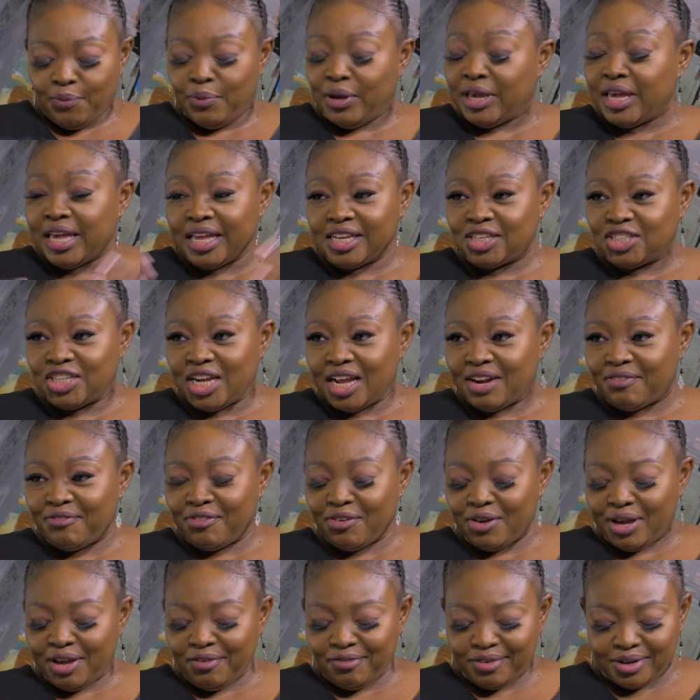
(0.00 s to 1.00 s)
We can chat
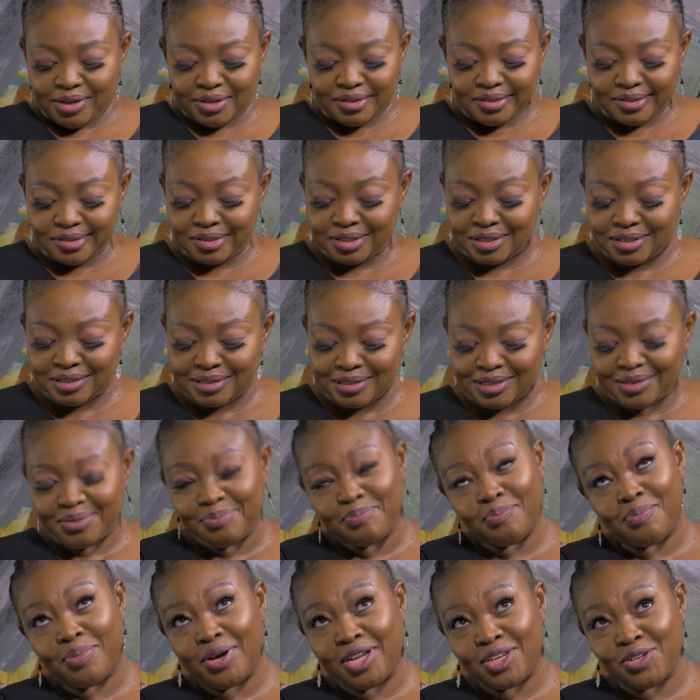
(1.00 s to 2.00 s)
forever,
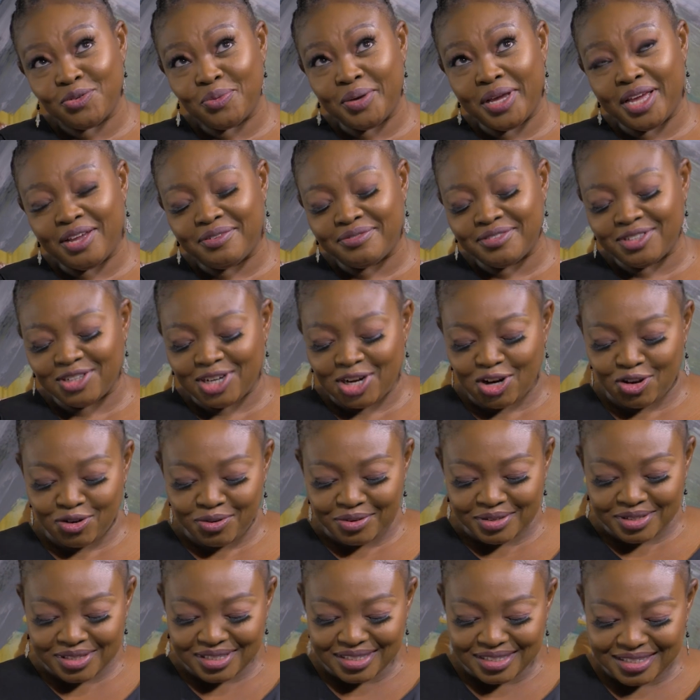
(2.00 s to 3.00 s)
but we have to
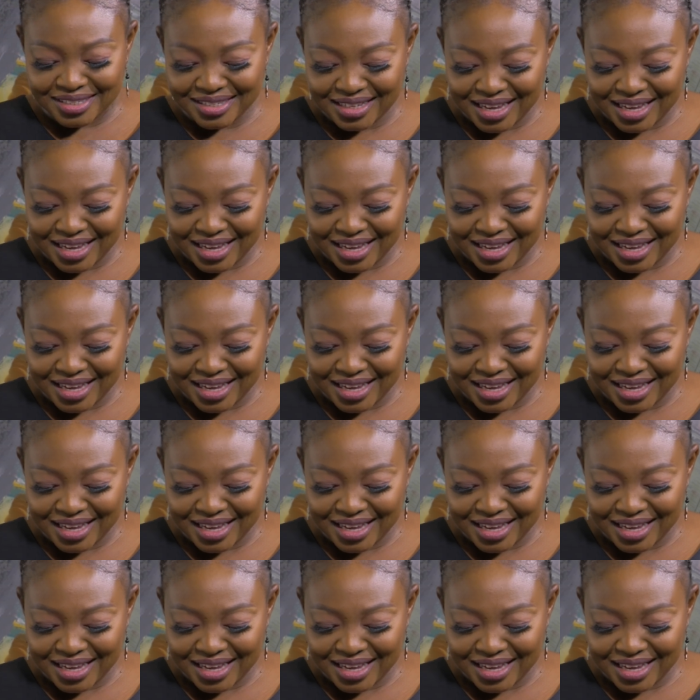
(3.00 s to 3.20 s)
close.